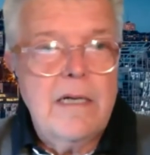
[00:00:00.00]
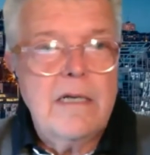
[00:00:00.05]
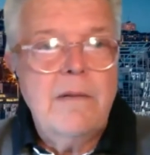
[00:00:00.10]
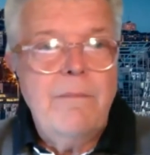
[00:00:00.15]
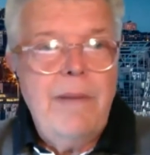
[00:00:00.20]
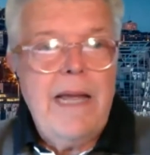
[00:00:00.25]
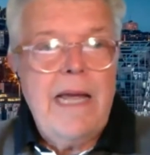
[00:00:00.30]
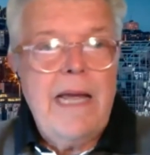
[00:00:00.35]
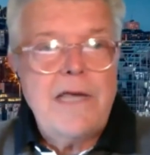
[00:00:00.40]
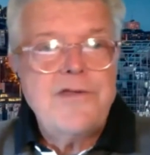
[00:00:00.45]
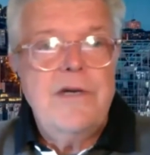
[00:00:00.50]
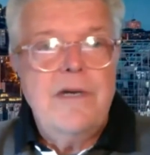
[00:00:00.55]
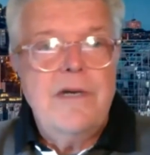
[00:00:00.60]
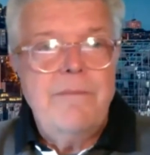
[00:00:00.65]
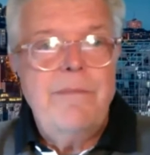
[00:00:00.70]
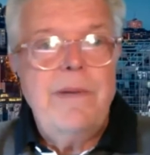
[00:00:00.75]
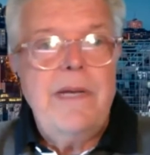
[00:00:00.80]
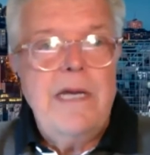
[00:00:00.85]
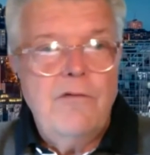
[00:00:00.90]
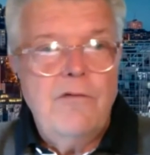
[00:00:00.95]
A
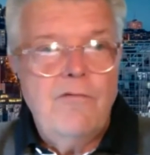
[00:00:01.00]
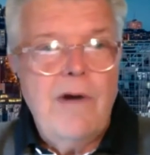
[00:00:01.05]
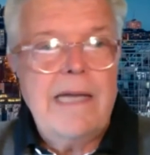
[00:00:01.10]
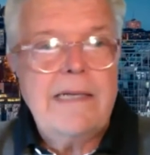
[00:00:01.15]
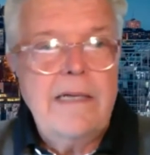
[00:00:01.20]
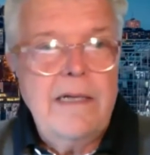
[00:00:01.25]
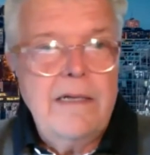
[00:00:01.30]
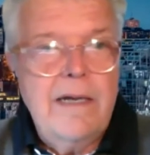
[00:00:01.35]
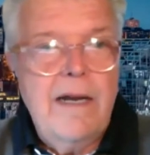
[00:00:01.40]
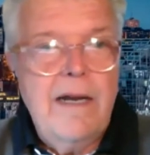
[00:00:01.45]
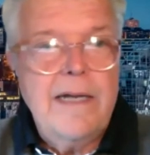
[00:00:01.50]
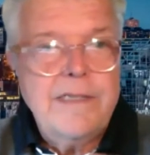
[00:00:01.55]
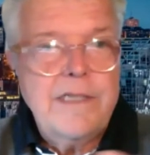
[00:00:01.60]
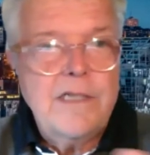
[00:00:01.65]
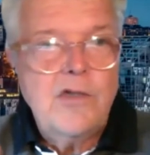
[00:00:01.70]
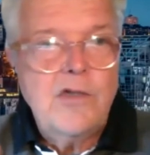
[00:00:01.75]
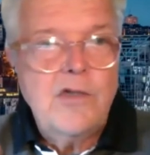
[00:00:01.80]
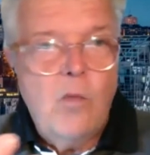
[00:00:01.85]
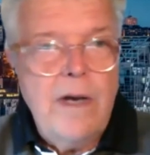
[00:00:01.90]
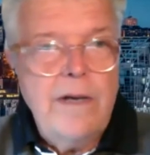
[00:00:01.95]
compassionate being
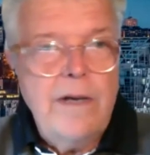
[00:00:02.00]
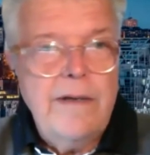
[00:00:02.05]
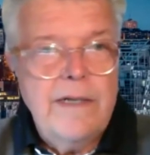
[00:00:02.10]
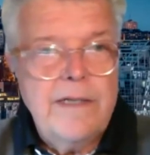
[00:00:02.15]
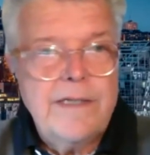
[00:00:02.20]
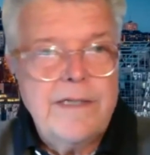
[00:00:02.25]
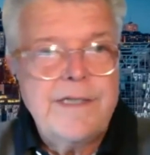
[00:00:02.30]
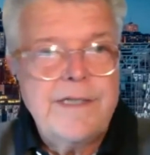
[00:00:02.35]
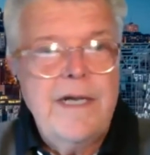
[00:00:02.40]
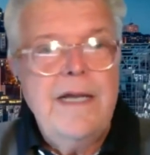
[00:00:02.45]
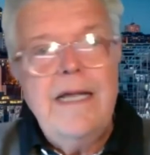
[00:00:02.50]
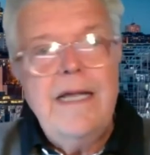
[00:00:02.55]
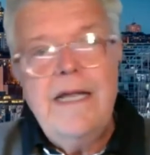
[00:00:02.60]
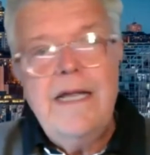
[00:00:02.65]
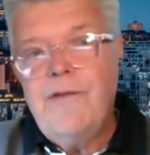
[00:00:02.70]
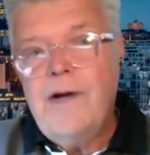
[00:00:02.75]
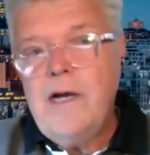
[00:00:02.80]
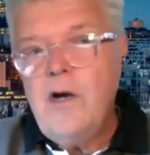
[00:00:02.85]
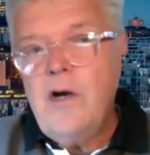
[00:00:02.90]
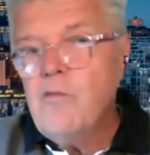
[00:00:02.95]
recognizes oneness.
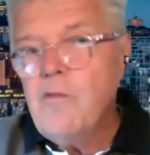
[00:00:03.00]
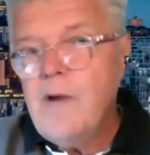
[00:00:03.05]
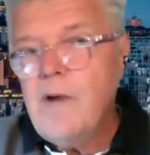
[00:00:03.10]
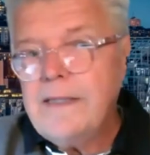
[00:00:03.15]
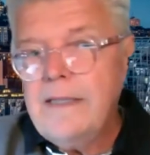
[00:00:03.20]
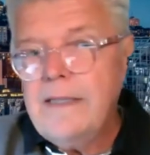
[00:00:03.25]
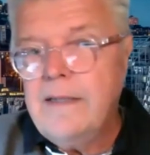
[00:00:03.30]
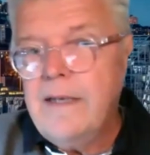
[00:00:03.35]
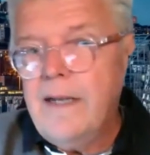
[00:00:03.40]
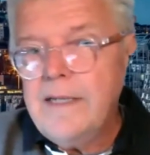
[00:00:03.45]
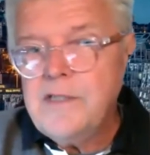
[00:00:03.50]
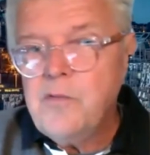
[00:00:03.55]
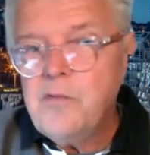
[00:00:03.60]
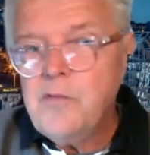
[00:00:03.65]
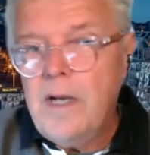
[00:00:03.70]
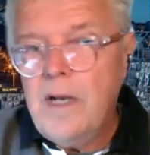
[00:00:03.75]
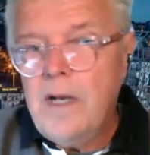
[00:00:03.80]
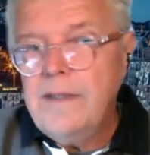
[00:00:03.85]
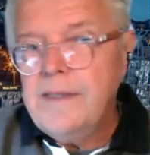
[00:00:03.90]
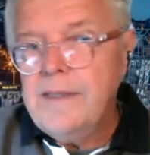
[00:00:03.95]
If I don't recognize
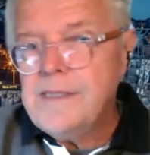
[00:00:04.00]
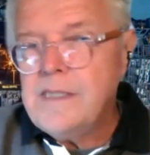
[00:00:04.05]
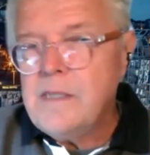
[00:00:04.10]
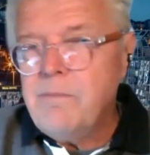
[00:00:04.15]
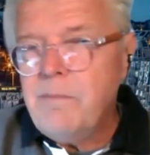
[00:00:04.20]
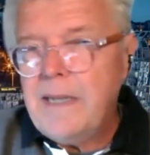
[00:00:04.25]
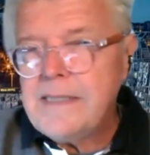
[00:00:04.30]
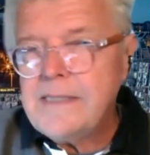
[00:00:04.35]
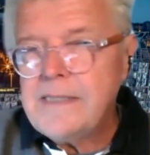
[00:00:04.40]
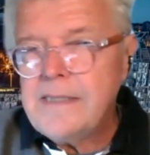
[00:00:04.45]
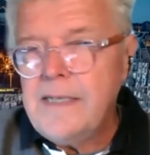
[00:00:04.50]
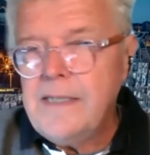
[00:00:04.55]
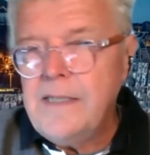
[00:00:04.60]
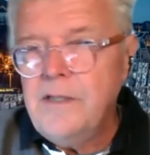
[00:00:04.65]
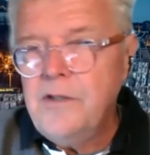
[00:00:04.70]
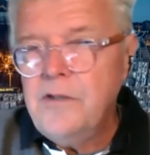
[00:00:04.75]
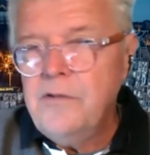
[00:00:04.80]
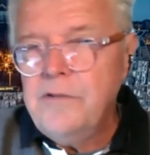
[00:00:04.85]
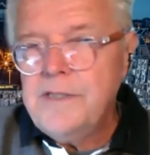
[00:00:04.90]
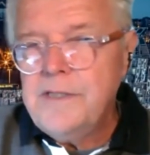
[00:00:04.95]
oneness, the best I
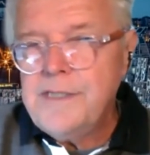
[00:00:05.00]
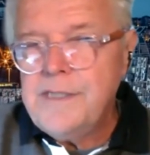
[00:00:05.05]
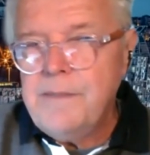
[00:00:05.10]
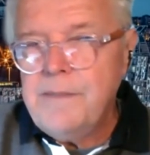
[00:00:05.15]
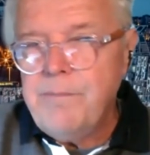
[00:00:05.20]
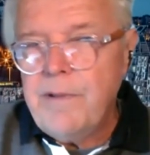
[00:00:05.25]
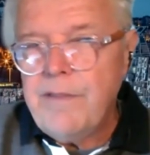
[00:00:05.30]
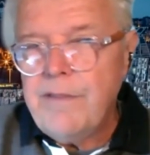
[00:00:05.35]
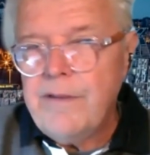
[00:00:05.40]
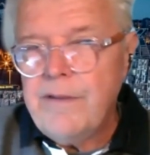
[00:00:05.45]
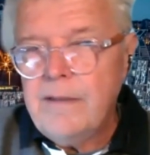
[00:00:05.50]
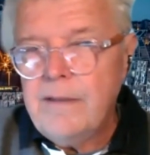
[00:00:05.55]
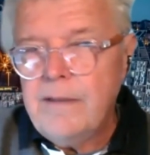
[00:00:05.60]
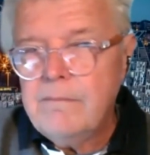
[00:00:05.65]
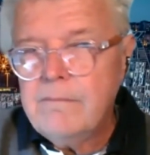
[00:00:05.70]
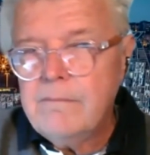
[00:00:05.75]
can do is sympathy.